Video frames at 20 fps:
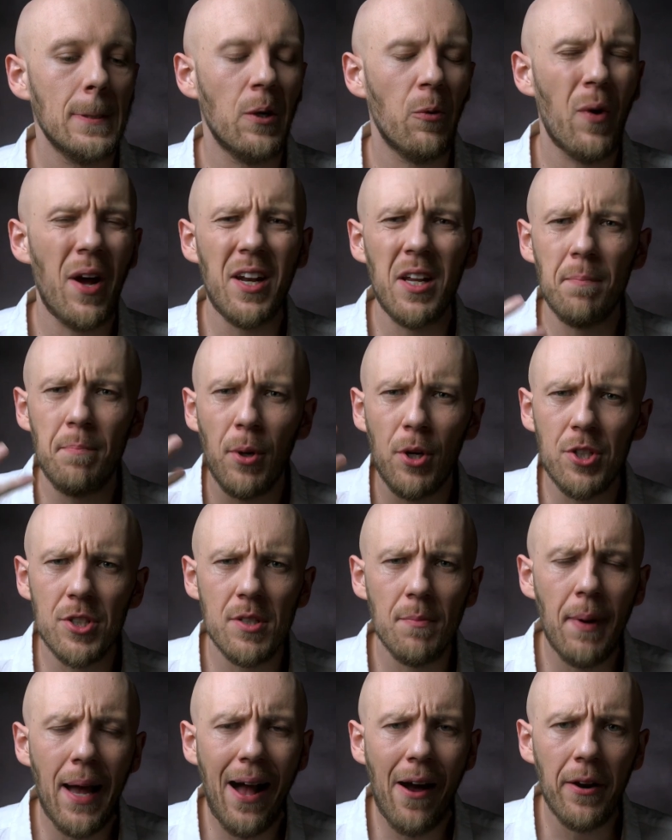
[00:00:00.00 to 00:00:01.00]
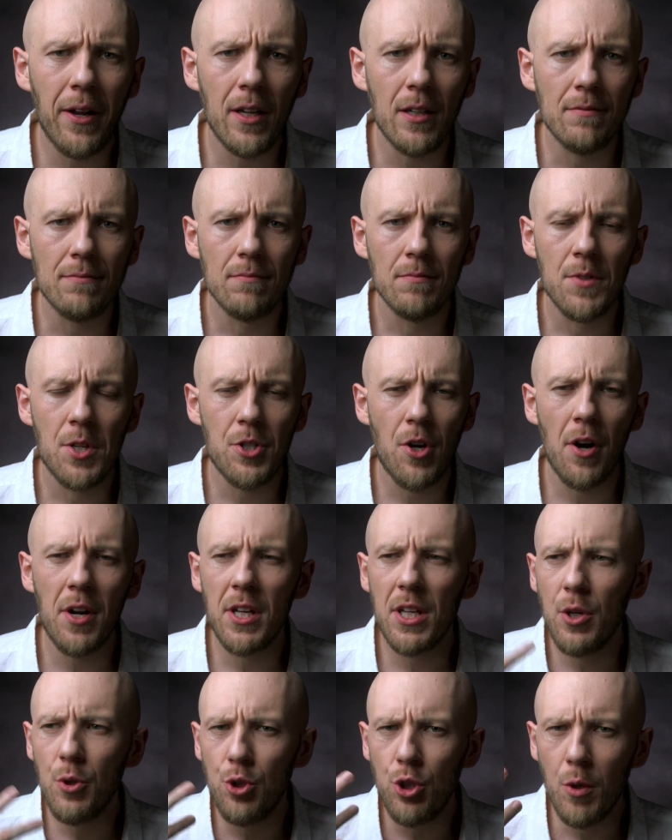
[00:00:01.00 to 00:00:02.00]
Writing books about it, starting
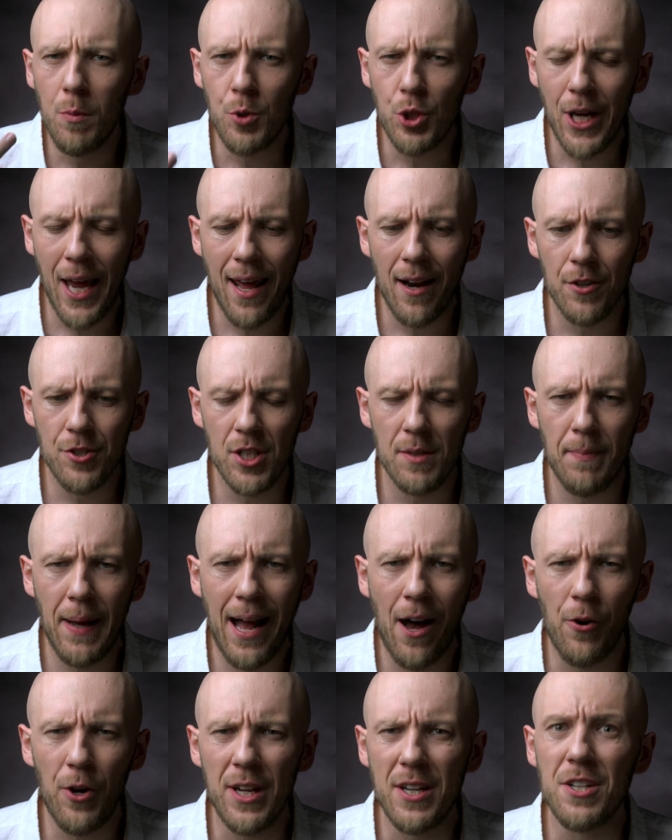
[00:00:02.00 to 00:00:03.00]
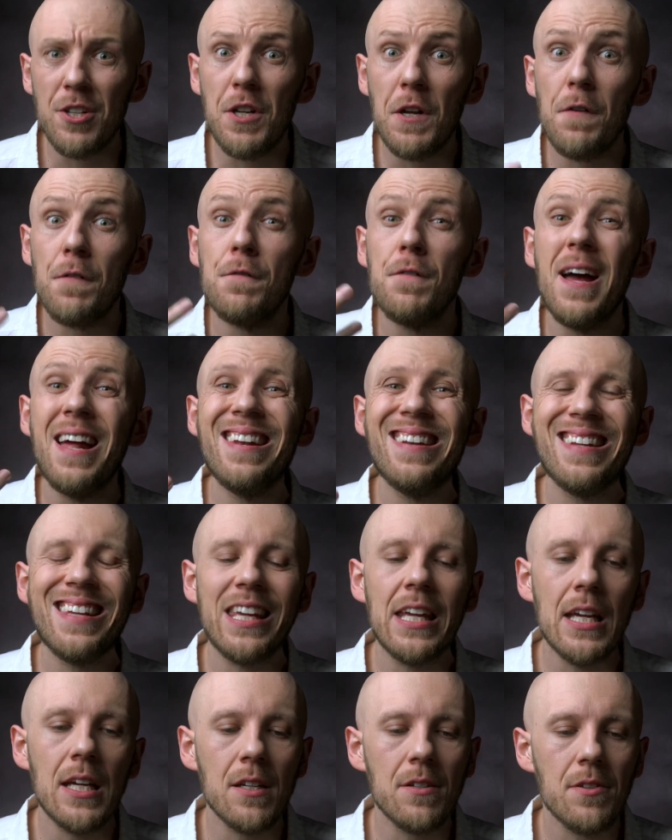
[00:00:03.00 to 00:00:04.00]
YouTube channels about it, defending
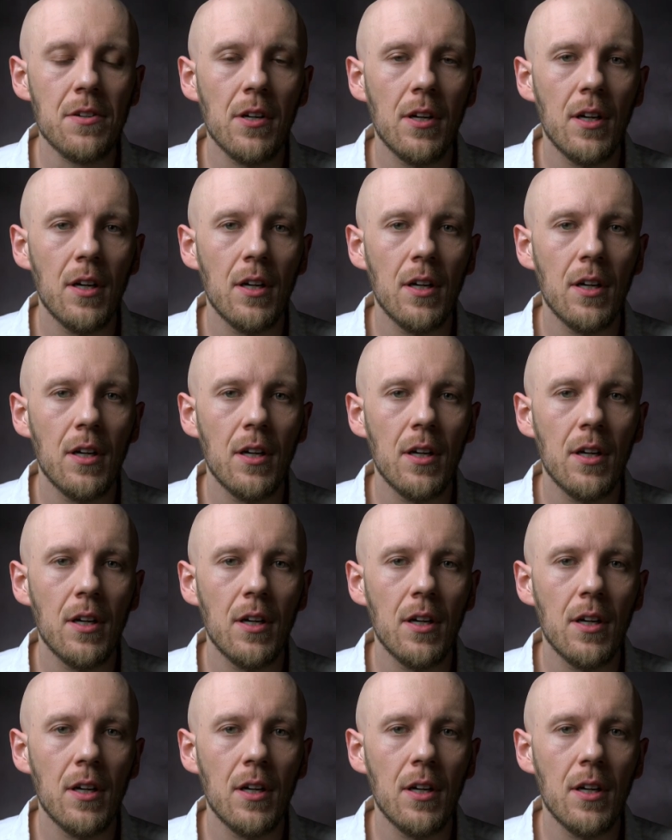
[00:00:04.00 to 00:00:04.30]
it,